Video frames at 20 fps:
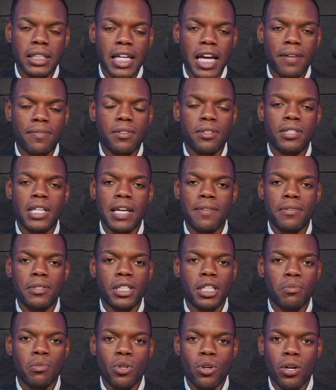They have the
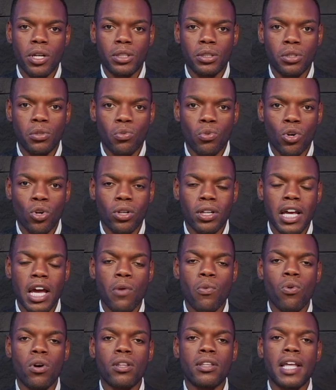safest communities in the world, and
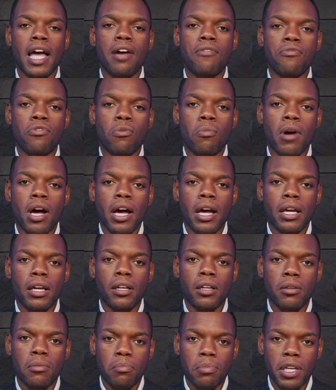I want that for my
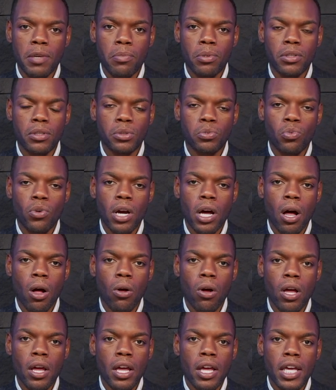people as
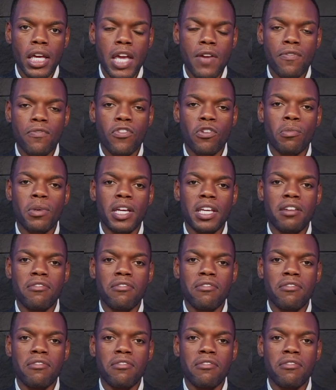well. Even from an